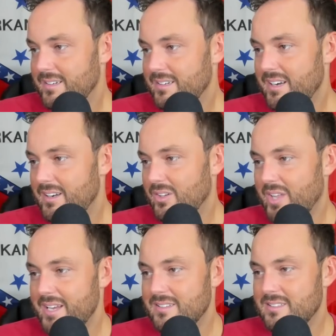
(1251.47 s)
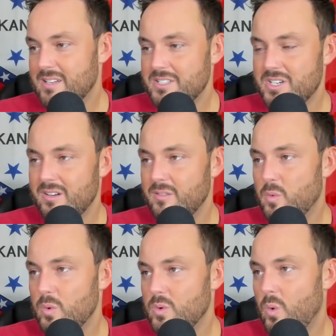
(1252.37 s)
Needed a late touchdown in the
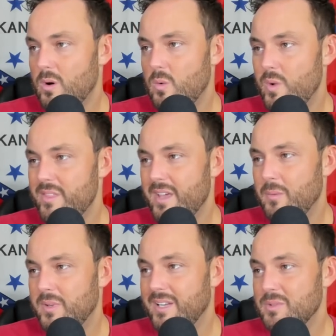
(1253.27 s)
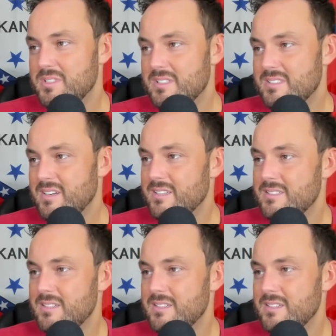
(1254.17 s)
fourth quarter to win that one. That was disgusting.